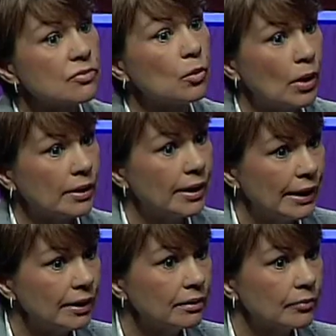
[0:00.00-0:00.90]
for one
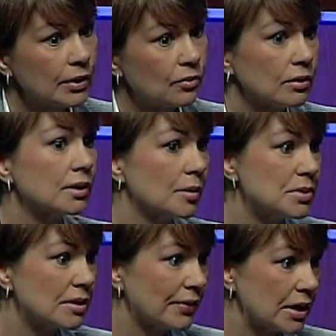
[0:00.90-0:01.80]
day. We call it
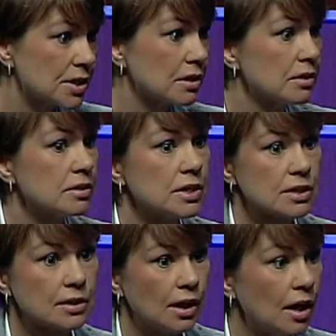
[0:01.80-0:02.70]
observation.
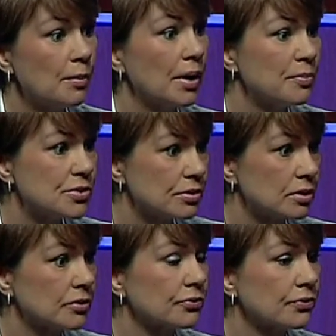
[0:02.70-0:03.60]
Just come,
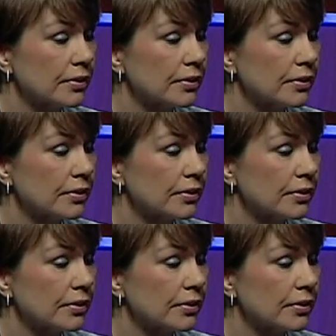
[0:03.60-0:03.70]
observe,